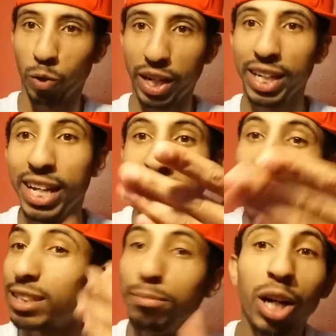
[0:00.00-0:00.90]
Okay?
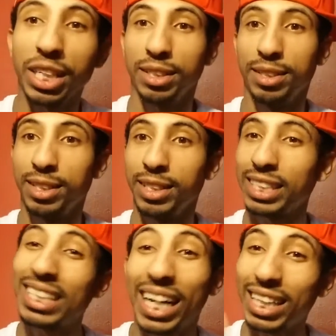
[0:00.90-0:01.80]
That's money.
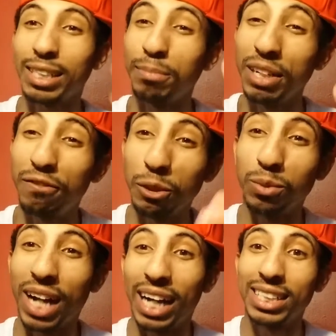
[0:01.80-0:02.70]
It's I got this money for
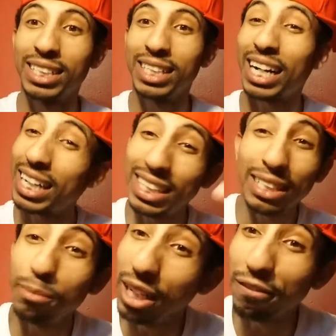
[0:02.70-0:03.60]
you guys. I got
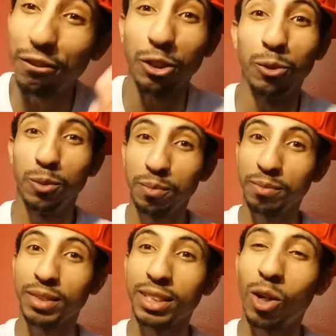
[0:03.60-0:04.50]
this money for you.
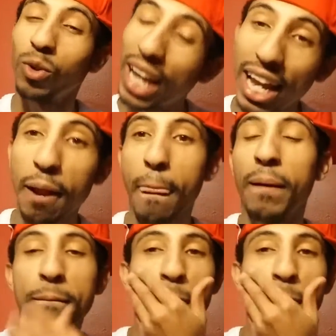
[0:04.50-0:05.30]
Okay?